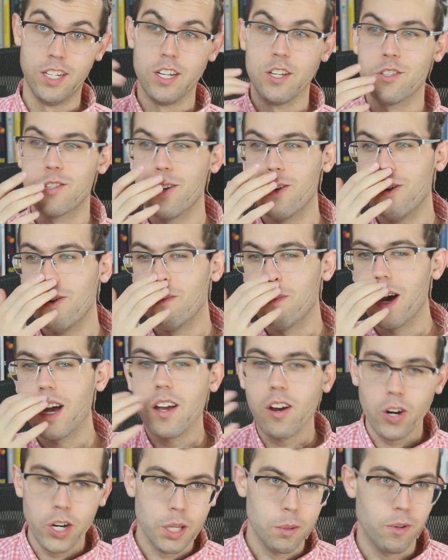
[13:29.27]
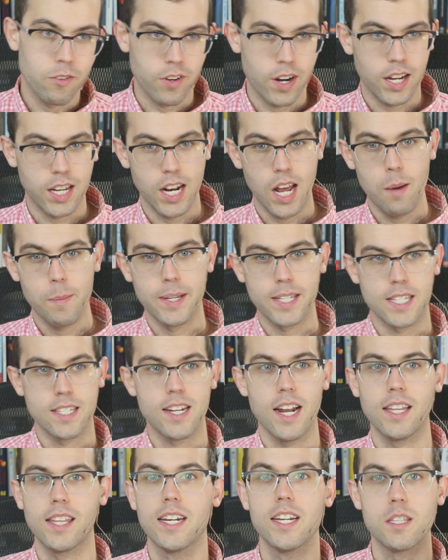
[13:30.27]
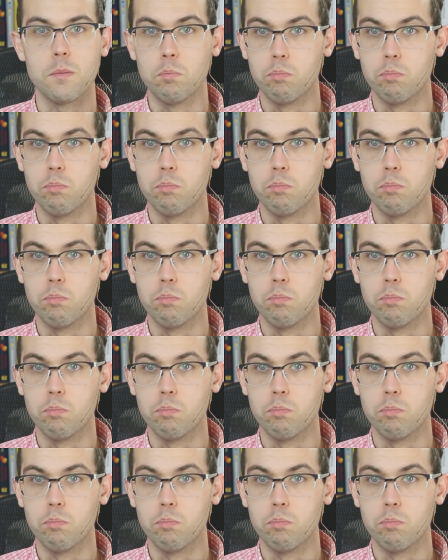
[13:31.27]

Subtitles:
So my argument for economics is not that it's